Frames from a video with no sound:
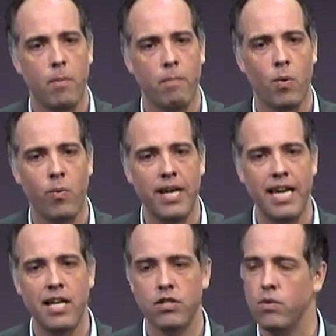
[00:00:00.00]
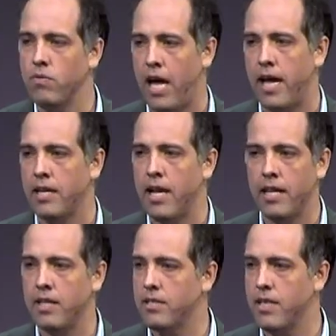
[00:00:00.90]
but we can't do that. Not
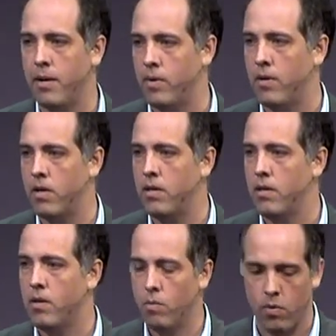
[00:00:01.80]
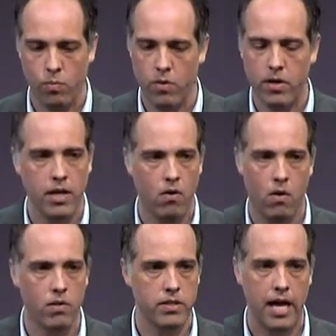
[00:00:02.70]
in this neighborhood. We're working
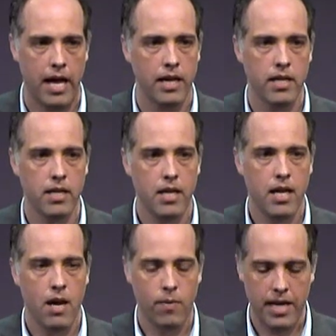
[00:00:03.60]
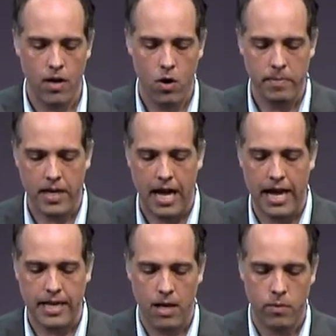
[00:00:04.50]
all day. And we get home at
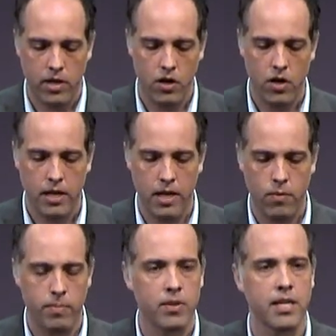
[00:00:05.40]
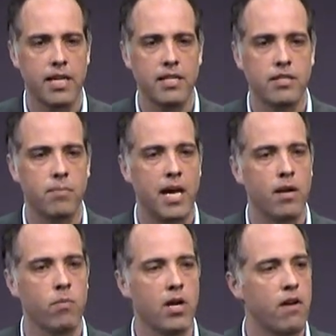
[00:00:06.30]
night, and we cook, and we put the kids to bed,
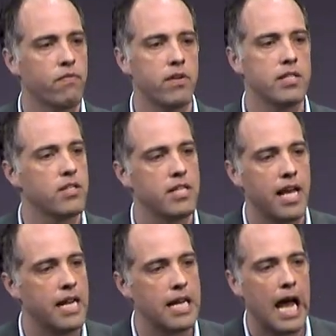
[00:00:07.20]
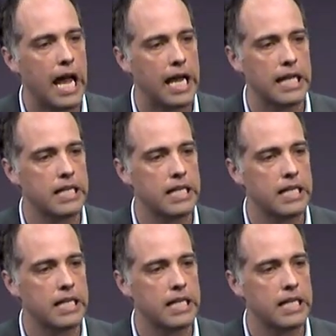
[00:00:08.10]
and we're not free till ten at night.